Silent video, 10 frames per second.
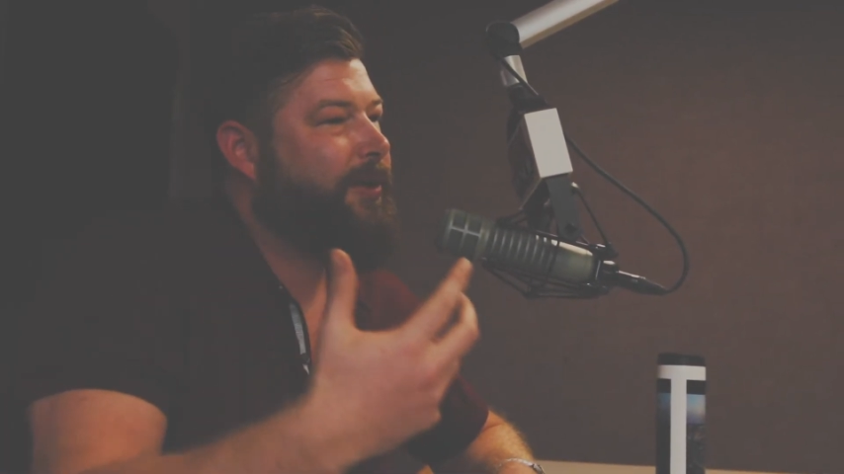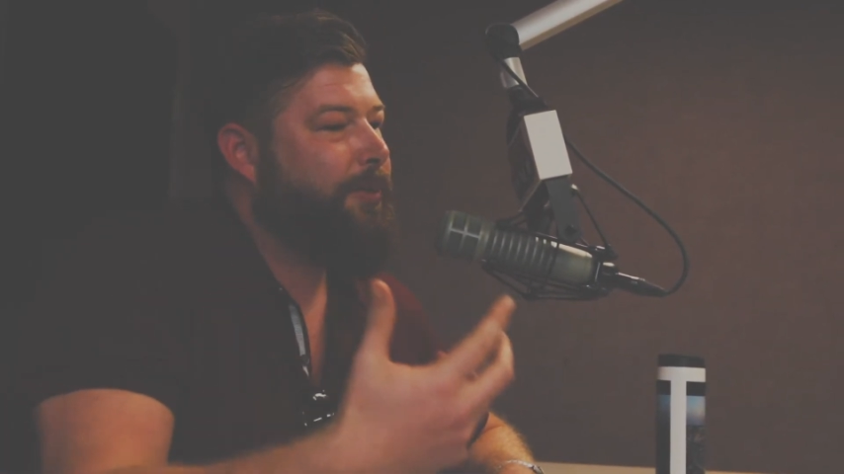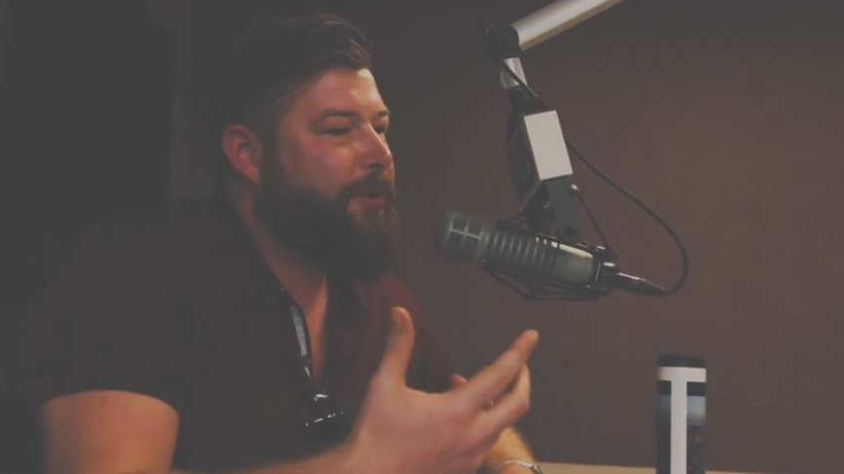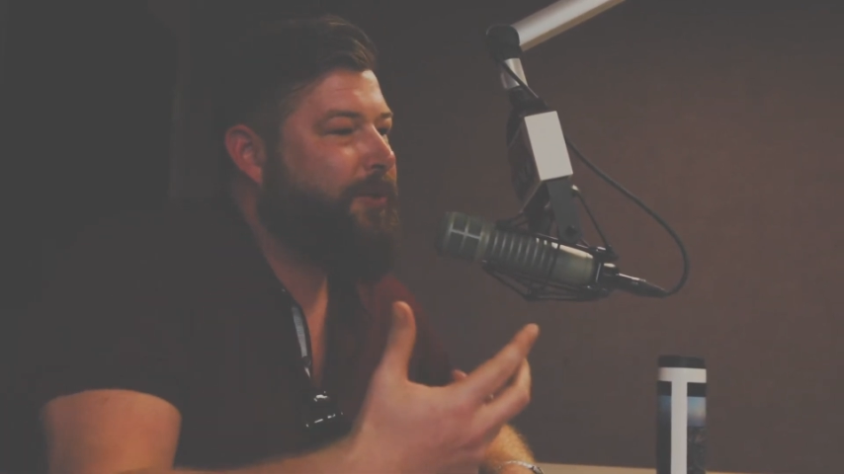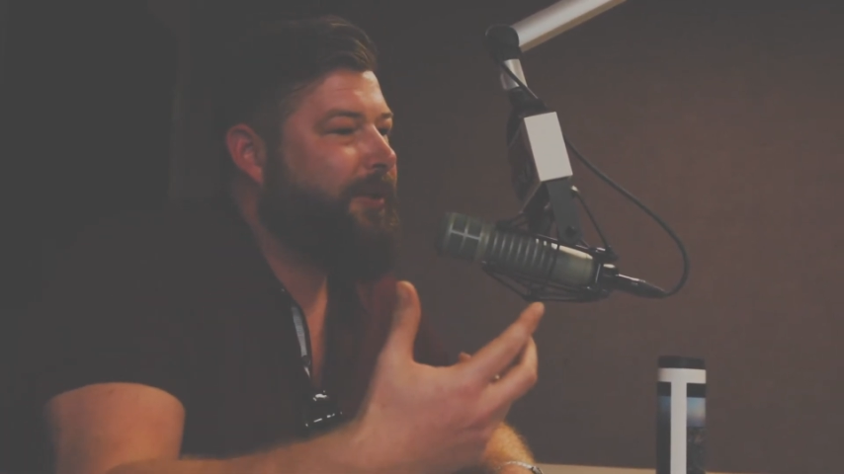
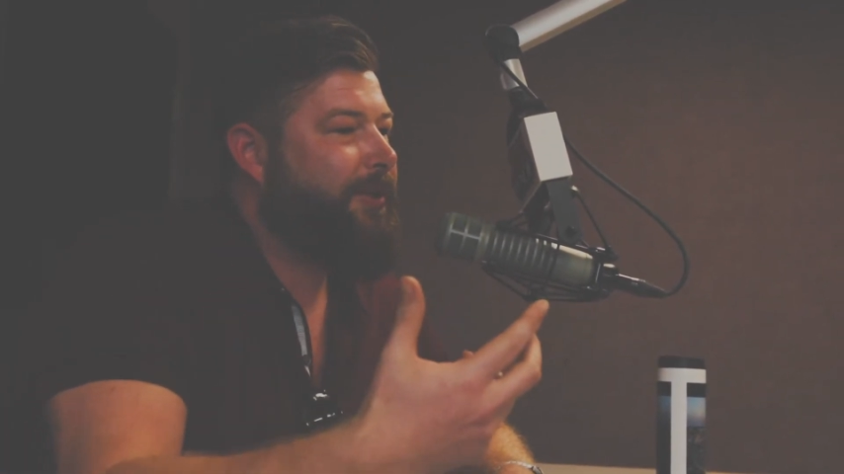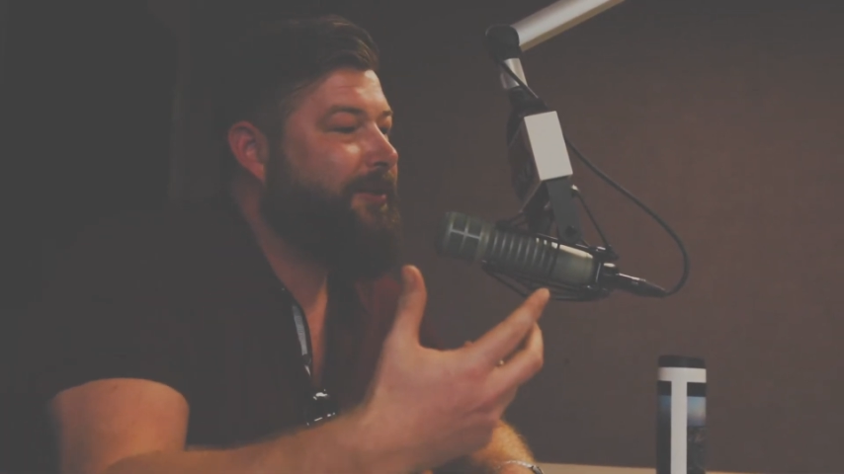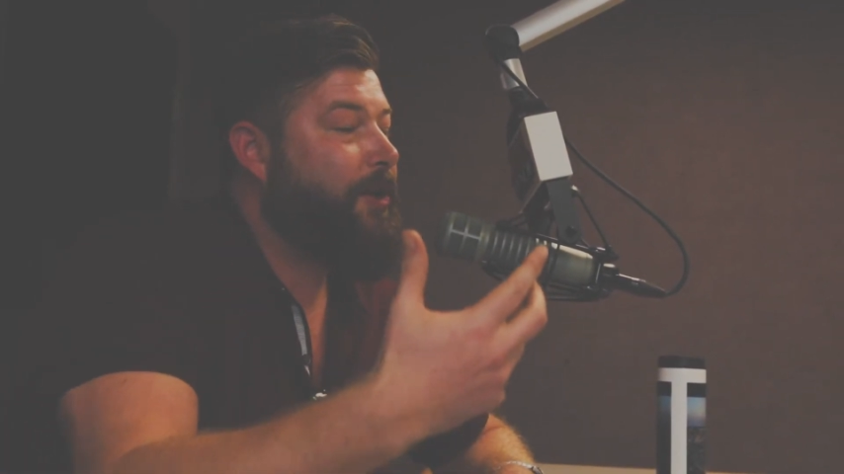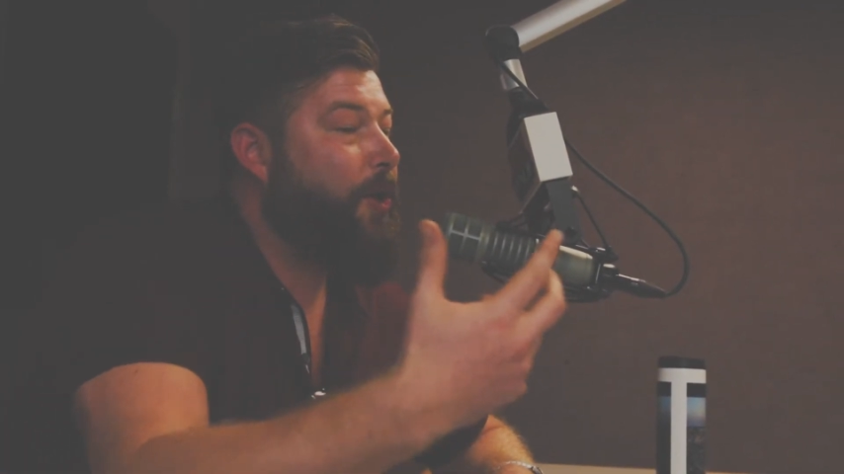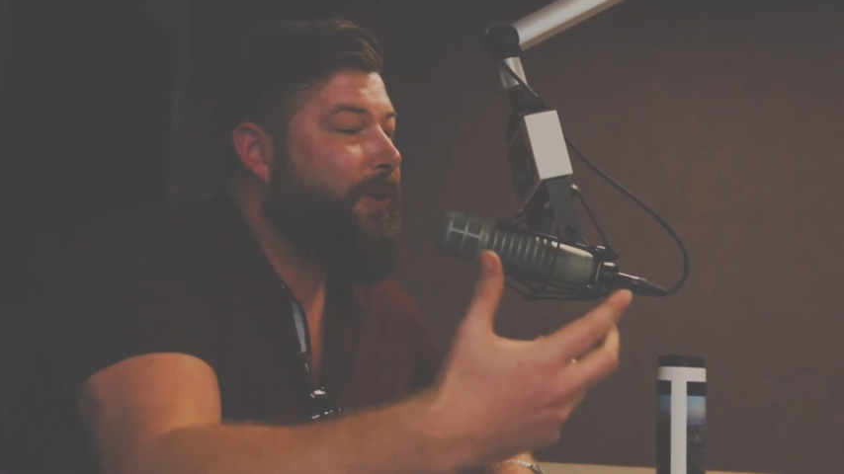community,
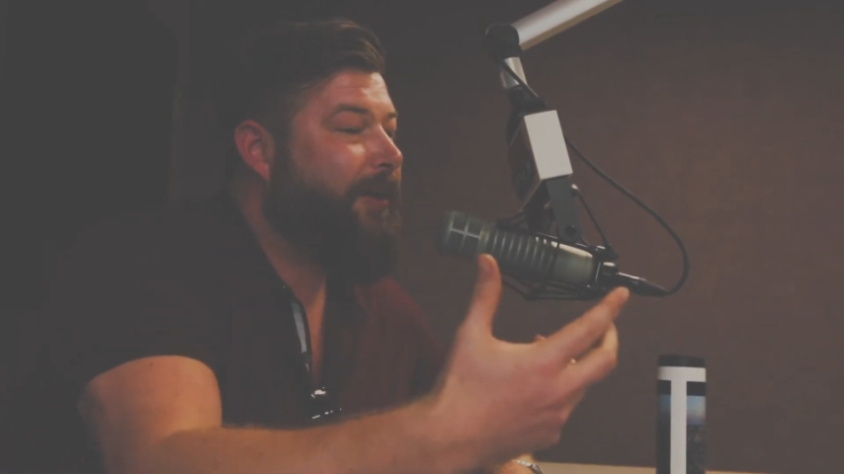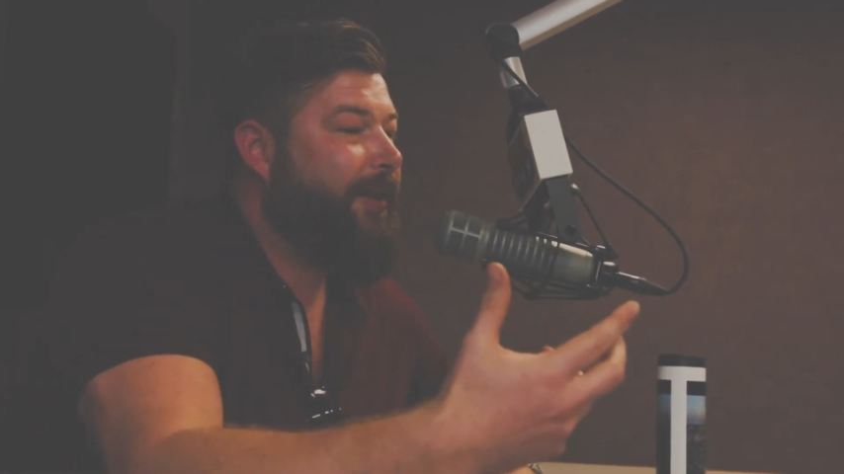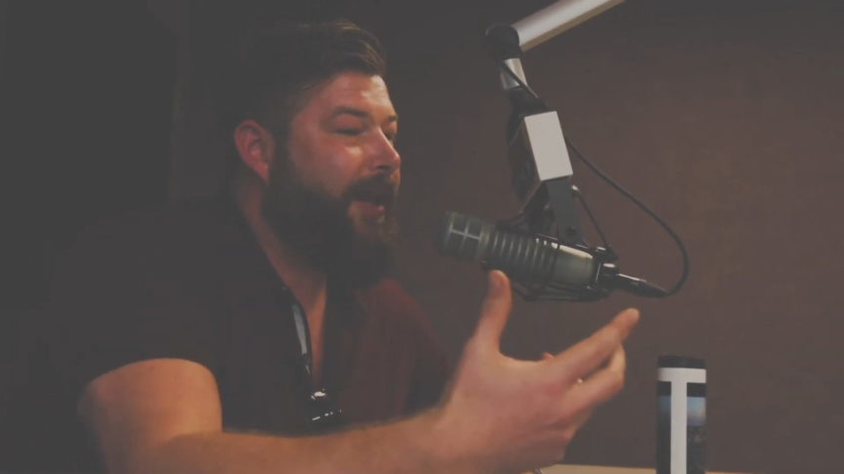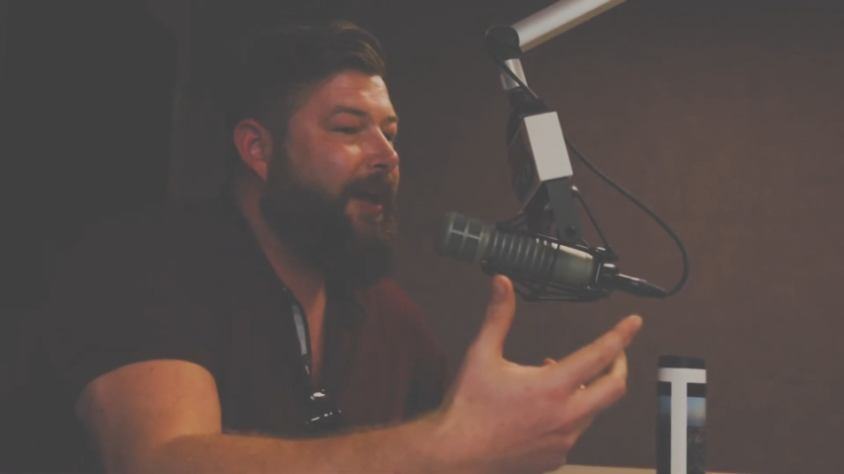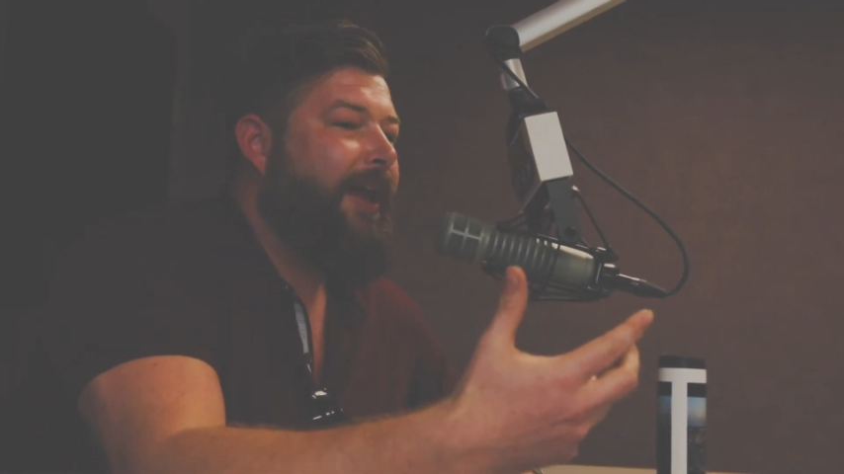knowing
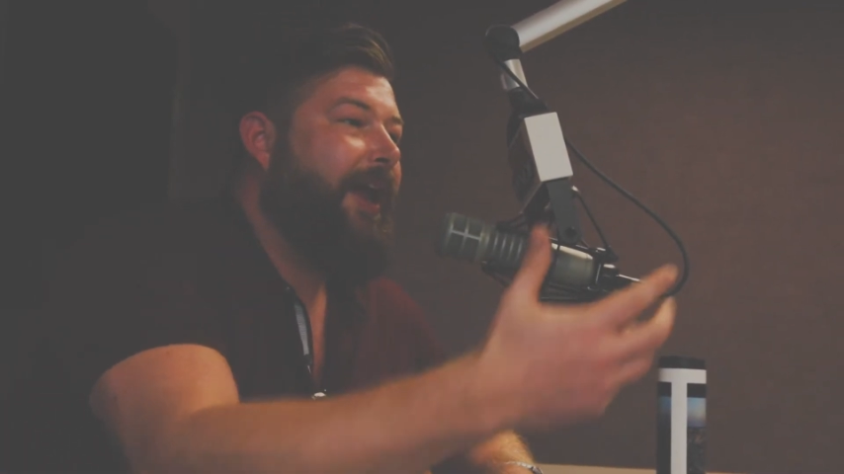that,